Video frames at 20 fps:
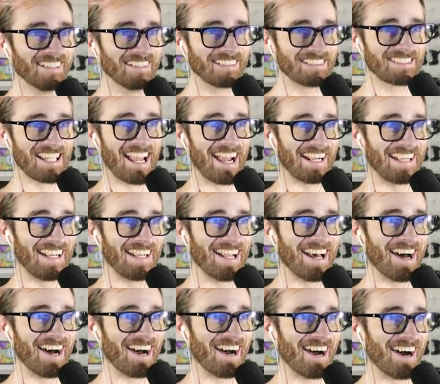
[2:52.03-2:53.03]
Sandy,
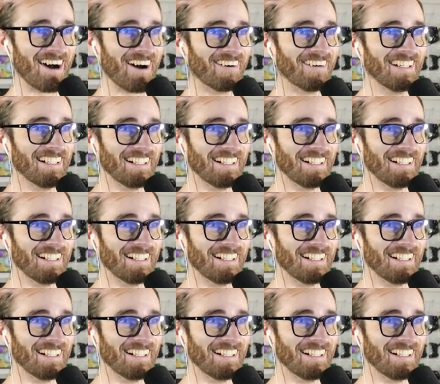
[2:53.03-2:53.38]
no! No!